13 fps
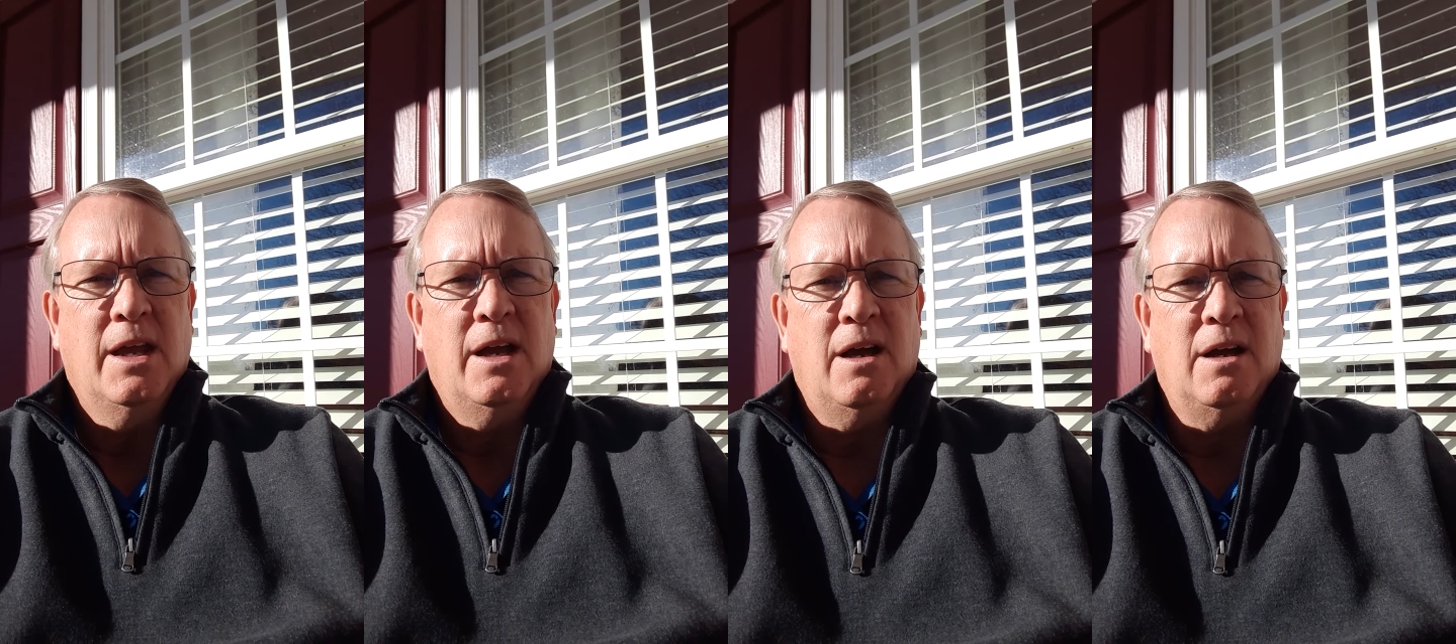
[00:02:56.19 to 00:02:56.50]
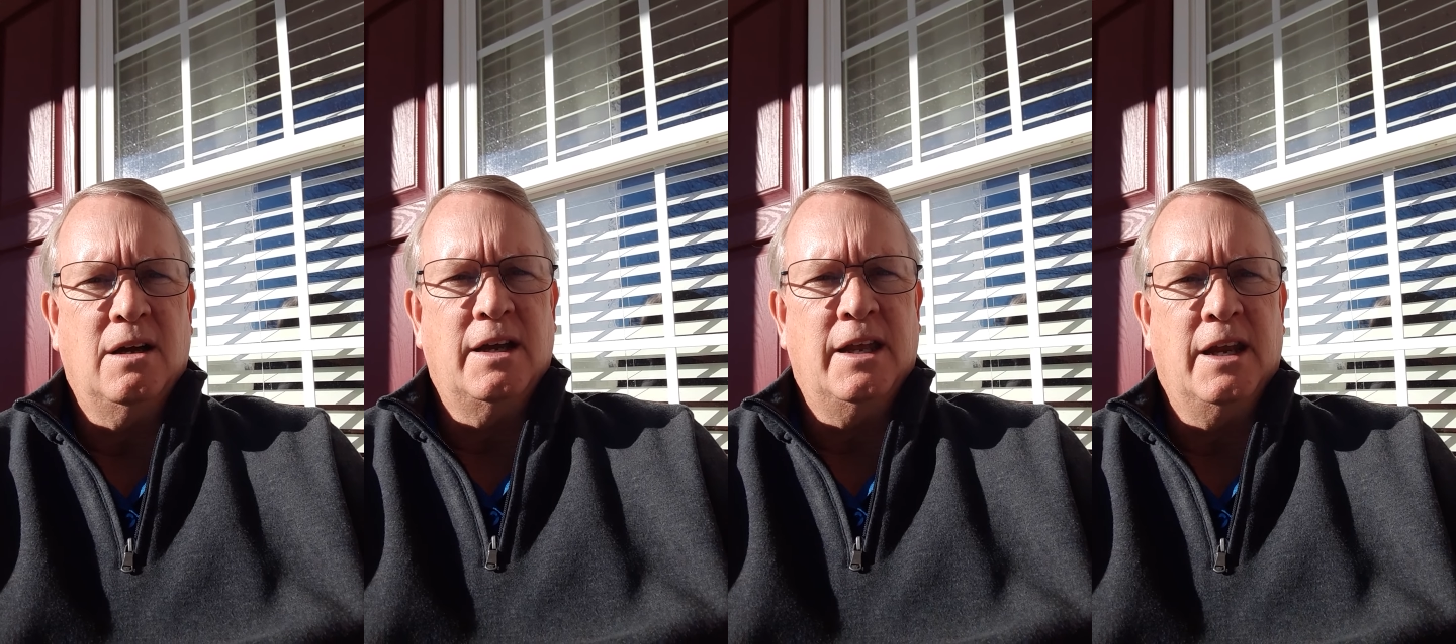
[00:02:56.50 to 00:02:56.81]

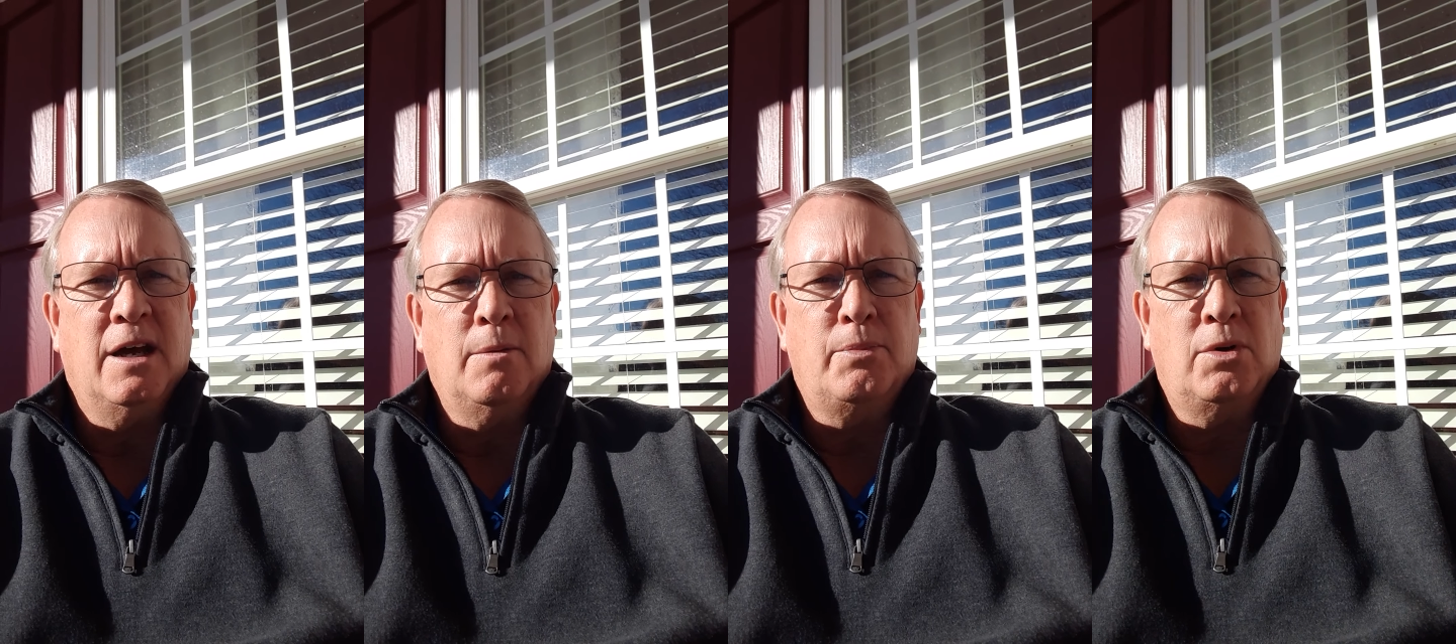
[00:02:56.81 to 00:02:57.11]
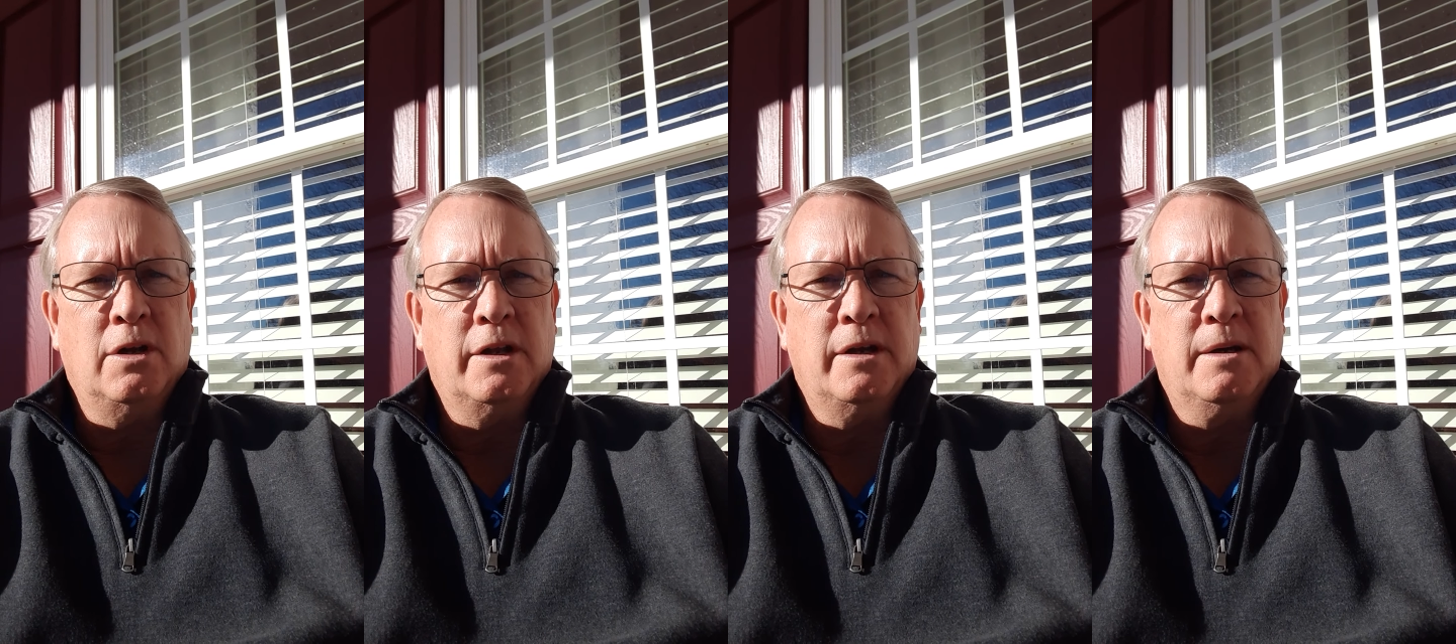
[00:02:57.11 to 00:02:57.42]
And I'll
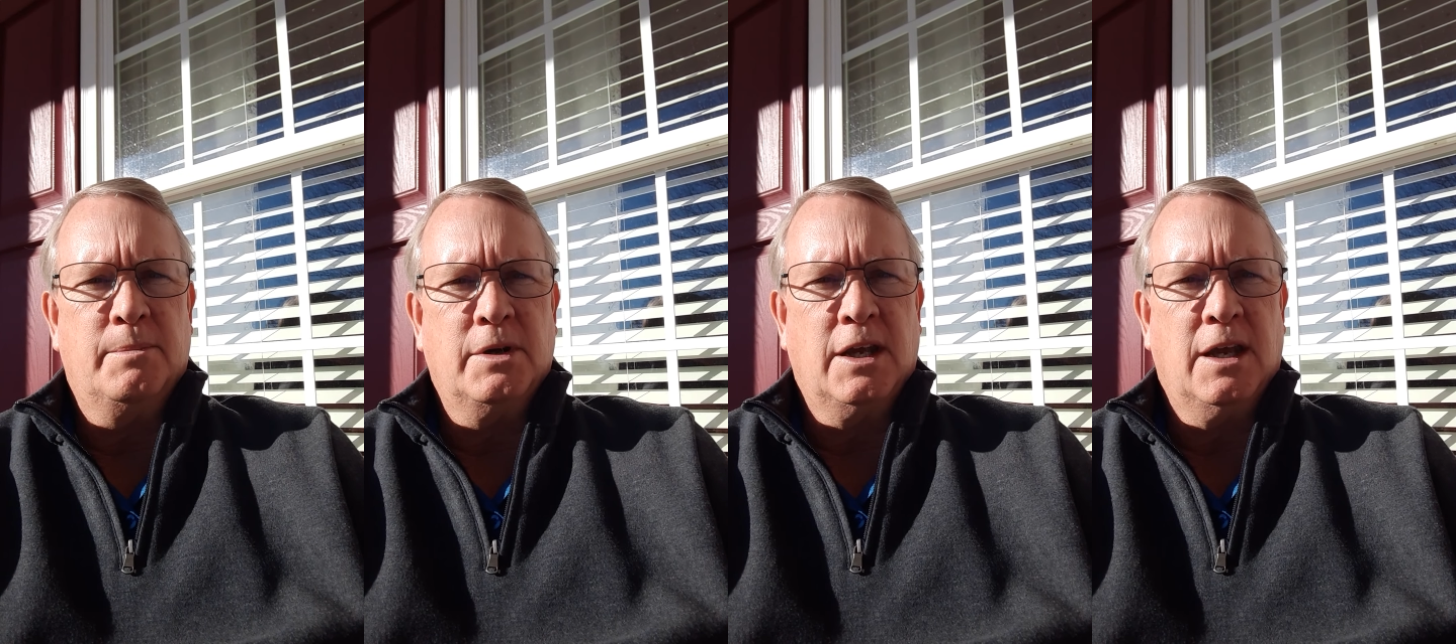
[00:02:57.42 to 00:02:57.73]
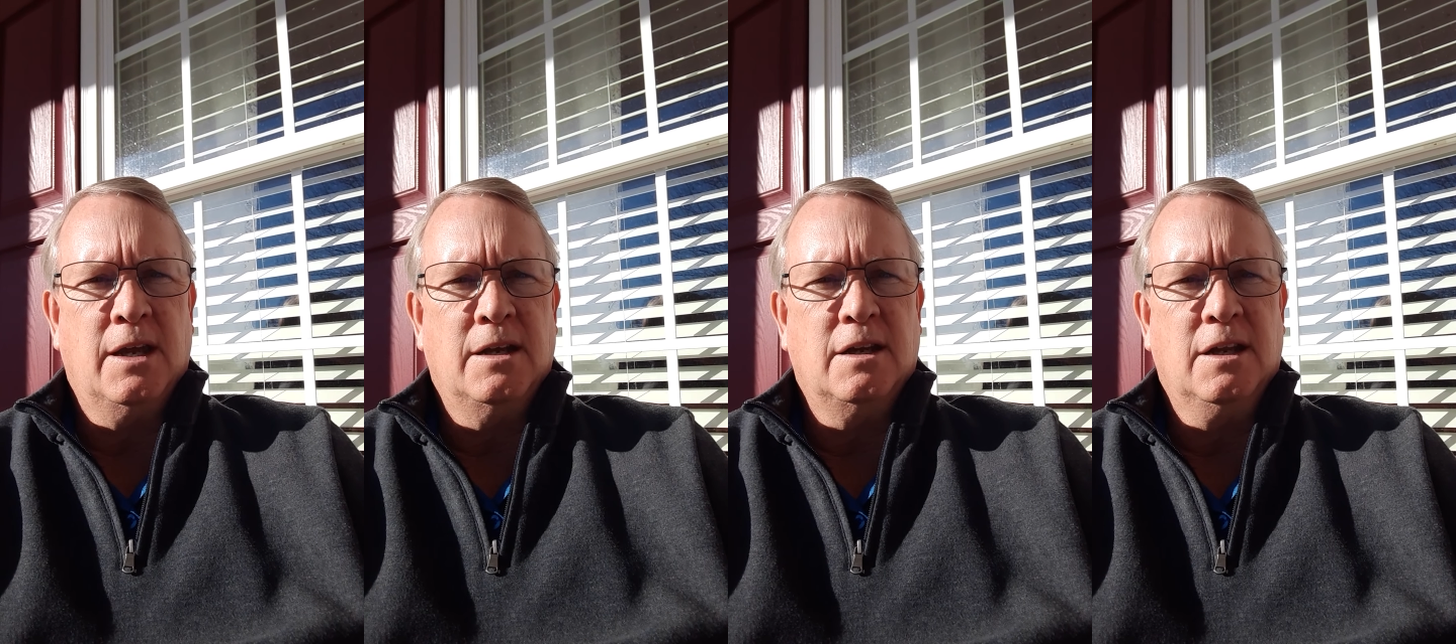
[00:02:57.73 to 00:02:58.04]
pull it up
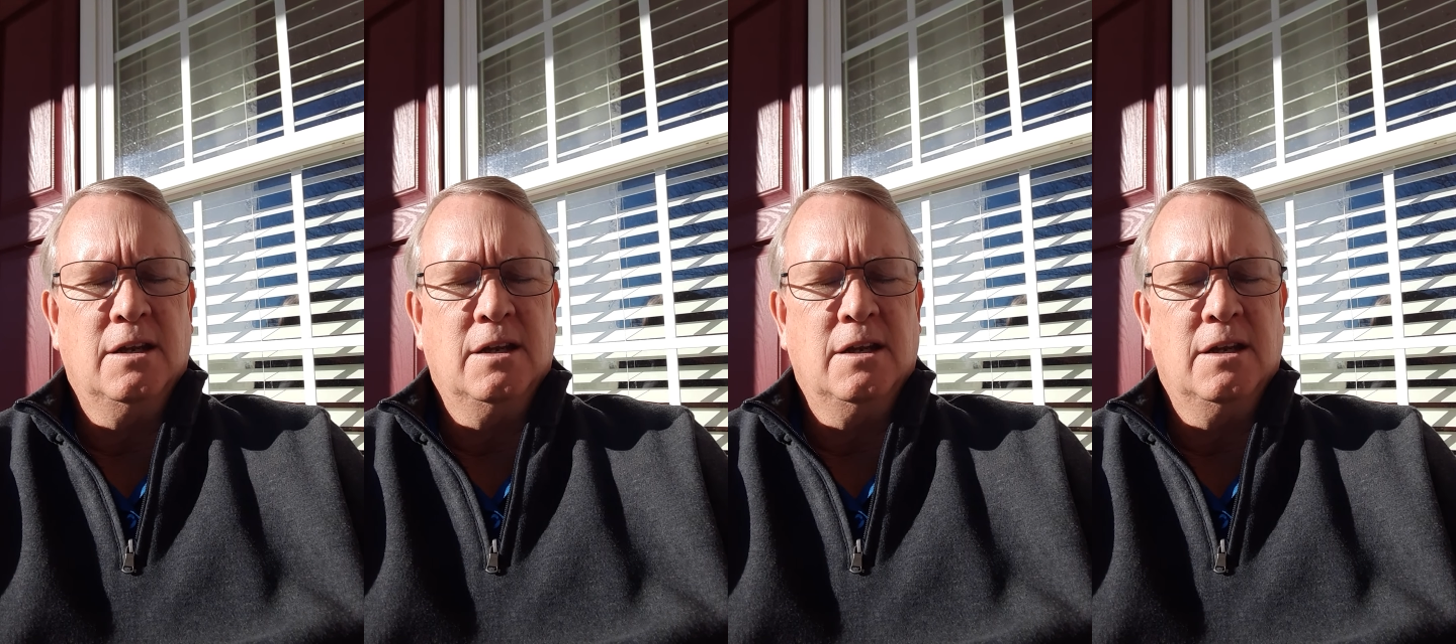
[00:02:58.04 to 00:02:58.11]
again